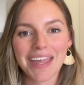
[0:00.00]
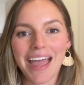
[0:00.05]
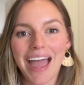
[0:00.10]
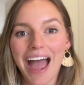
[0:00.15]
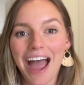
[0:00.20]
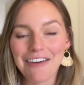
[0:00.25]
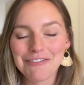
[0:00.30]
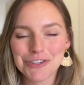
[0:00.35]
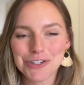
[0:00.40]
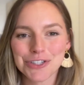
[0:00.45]

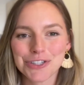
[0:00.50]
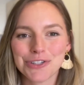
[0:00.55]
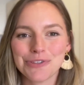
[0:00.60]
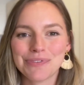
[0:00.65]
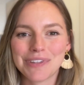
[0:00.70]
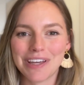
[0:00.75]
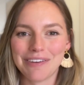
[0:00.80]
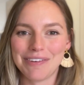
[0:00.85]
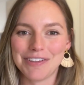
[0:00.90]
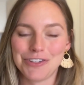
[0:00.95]
After you've
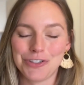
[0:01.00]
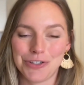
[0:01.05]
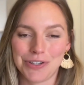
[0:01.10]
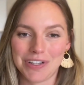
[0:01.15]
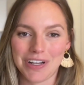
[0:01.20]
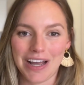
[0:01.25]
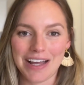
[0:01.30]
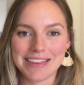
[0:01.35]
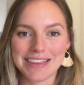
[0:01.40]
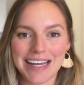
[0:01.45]
given your
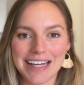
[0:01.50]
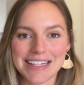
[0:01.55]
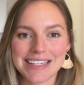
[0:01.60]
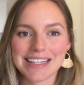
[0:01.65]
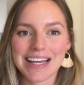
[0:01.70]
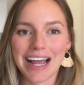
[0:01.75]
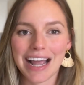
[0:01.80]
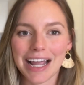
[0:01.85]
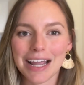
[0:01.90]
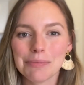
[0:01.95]
gut that
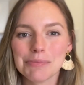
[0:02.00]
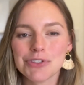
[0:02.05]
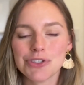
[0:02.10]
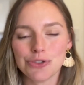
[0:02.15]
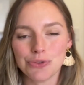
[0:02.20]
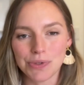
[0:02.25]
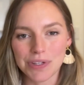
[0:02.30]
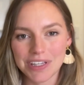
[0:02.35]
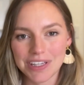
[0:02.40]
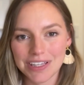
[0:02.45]
time to
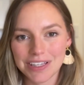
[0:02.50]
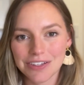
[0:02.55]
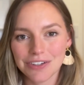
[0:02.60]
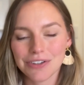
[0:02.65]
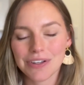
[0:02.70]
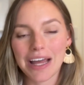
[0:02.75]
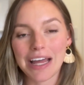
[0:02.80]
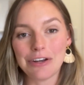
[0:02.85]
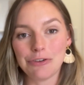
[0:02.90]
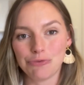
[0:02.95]
heal
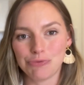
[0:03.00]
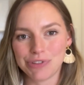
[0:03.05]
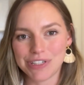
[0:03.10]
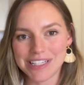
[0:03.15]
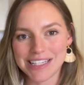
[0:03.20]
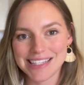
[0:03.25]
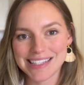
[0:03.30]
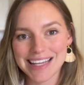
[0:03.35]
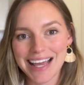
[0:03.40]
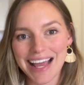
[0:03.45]
and
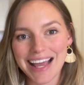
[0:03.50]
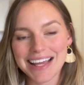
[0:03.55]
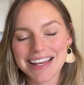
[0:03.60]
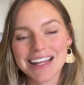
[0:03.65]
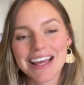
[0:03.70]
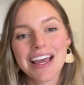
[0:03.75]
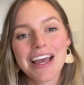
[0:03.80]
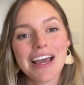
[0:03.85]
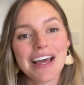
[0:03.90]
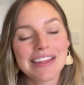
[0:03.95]
reset,
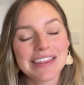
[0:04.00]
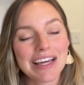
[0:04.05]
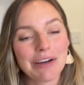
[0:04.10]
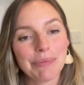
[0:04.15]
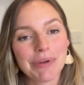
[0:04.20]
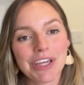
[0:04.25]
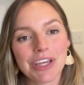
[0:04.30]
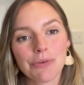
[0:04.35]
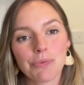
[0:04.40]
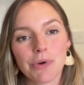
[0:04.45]
then we
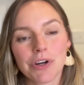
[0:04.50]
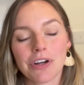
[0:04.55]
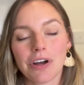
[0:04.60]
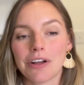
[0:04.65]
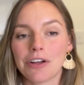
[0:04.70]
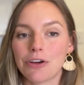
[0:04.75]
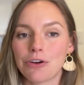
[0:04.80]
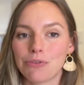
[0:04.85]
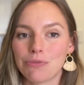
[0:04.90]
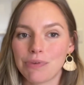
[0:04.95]
can work
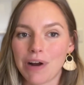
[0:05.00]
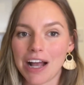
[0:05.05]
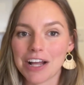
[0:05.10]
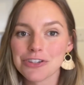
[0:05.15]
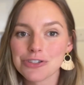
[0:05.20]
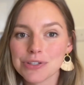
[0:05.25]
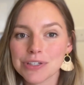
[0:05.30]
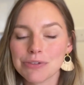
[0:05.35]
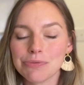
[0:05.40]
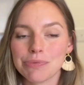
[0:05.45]
on
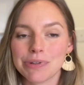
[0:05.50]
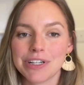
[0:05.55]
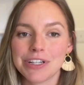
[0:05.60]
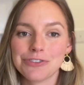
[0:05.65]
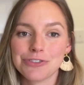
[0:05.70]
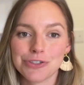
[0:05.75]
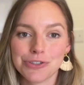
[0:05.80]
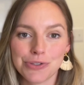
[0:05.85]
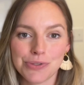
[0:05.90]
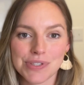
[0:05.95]
gradually
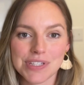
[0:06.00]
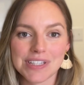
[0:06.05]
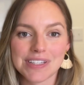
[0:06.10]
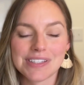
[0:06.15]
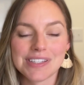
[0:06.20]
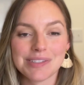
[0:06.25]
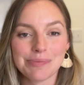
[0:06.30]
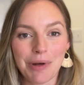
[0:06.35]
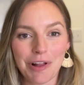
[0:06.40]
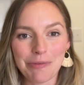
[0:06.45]
reintroducing
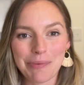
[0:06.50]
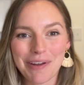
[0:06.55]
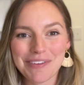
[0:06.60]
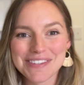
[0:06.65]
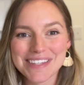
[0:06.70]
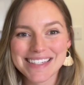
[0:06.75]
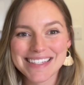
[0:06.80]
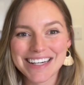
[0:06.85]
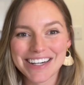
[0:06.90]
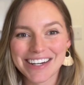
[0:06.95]
small amounts
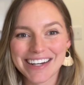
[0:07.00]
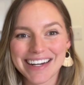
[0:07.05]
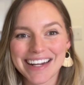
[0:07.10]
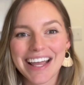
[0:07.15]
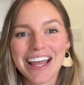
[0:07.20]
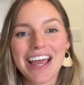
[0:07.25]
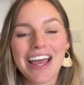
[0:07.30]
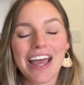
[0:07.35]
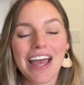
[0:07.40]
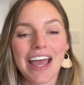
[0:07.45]
of
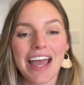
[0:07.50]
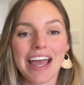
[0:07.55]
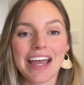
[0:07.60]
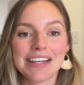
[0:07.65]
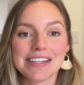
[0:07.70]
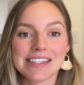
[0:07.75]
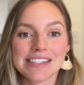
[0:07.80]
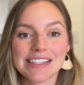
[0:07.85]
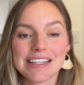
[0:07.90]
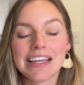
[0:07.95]
dairy
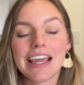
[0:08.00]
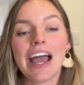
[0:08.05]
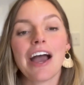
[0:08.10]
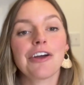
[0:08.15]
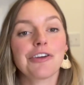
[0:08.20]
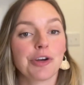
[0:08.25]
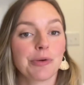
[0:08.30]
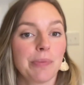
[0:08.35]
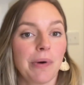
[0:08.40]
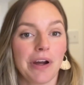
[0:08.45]
and seeing how
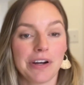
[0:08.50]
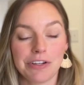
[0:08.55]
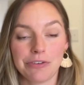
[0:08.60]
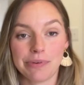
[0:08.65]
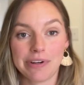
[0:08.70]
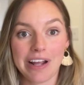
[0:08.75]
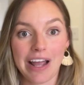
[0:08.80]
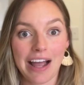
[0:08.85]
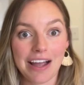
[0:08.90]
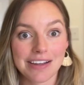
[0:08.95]
your body
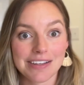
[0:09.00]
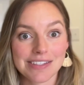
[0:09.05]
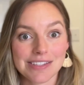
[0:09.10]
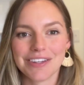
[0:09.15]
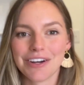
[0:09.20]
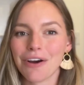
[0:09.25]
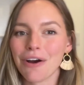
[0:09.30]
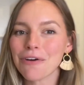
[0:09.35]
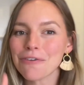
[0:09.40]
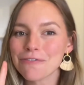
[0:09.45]
reacts.
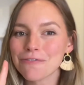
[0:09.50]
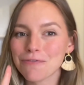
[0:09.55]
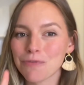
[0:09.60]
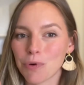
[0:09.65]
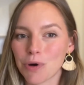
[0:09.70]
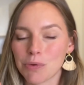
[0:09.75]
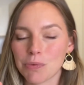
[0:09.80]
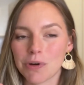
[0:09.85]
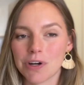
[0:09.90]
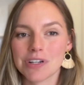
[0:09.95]
There are
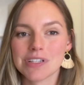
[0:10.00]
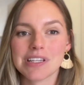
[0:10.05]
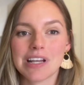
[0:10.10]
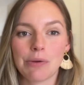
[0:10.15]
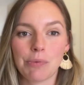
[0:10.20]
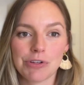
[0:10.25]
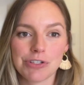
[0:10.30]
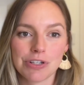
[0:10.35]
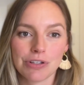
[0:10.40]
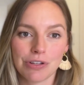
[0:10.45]
4 words that I
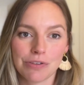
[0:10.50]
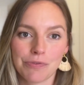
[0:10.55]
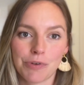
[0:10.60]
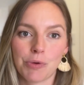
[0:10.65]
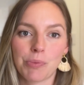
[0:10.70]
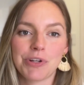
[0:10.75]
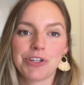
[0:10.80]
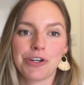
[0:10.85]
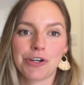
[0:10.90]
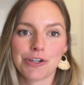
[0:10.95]
want you to look for
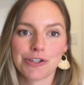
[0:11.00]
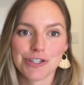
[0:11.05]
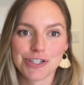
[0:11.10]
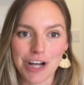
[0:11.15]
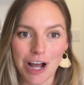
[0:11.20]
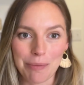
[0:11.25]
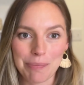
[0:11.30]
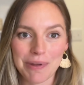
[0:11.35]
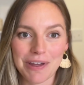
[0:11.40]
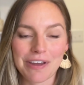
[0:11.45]
when you're
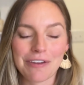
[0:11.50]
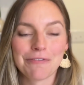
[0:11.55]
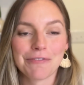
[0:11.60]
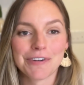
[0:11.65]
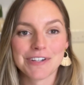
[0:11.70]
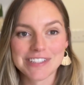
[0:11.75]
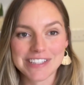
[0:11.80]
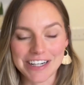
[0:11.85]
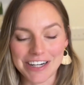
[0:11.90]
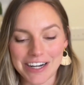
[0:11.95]
shopping for
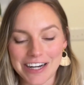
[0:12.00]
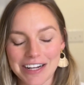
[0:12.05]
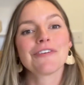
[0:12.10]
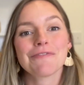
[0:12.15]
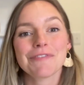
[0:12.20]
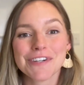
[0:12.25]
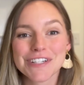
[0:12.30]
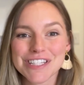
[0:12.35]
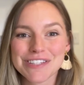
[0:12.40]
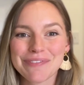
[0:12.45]
dairy.
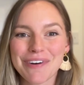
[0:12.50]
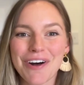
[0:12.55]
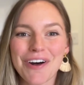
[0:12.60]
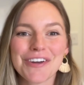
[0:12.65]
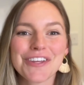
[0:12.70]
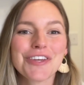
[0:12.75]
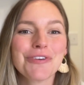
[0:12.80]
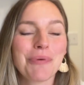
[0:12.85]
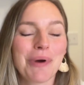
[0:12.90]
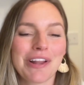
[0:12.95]
First of all,
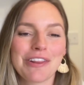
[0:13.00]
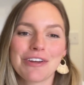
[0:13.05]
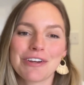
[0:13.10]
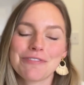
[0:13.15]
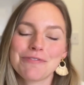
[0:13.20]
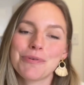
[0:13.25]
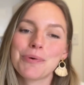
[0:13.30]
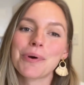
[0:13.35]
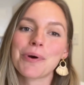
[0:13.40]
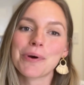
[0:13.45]
you want to
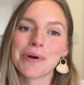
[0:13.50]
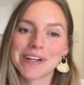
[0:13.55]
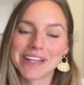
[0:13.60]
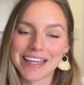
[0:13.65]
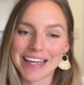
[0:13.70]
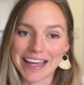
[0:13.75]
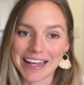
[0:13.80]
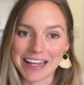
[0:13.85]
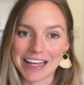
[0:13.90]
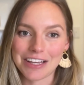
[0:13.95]
look for
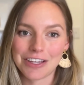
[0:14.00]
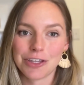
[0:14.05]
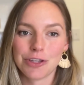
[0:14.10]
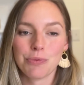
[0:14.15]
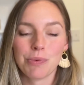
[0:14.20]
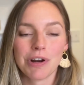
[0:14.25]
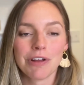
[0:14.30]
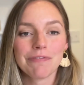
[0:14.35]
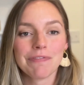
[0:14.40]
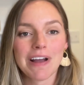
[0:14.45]
organic. You
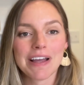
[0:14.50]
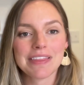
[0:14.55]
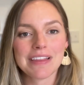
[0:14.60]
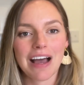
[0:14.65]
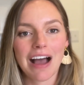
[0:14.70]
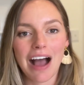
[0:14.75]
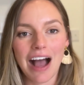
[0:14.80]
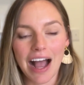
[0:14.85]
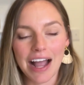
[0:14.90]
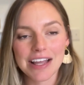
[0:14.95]
want to find the
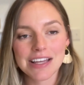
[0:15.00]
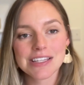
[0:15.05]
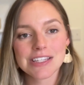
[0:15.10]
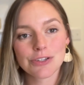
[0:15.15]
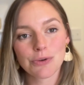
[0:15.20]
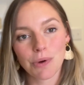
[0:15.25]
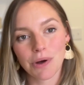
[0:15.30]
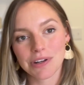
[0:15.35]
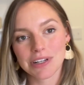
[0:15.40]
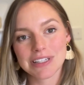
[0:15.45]
highest
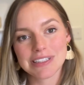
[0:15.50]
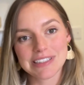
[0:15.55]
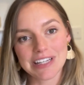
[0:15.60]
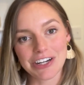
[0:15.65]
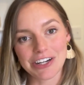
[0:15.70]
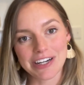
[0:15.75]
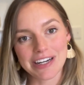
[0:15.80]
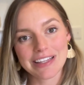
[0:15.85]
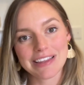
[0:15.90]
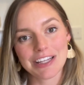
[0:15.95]
quality
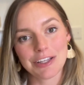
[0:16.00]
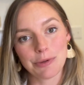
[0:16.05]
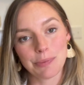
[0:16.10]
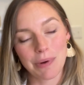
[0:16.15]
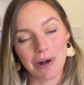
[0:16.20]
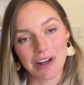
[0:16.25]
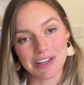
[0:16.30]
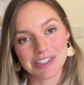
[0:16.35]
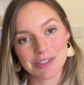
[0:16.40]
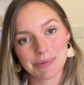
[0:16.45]
dairy that you
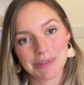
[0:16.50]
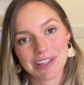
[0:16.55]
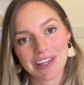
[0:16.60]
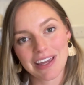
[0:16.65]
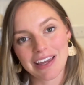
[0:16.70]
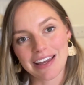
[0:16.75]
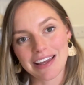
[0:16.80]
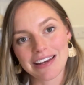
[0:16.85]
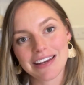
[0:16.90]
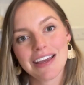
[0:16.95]
possibly
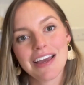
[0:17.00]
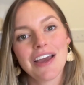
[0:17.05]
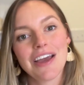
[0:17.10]
can.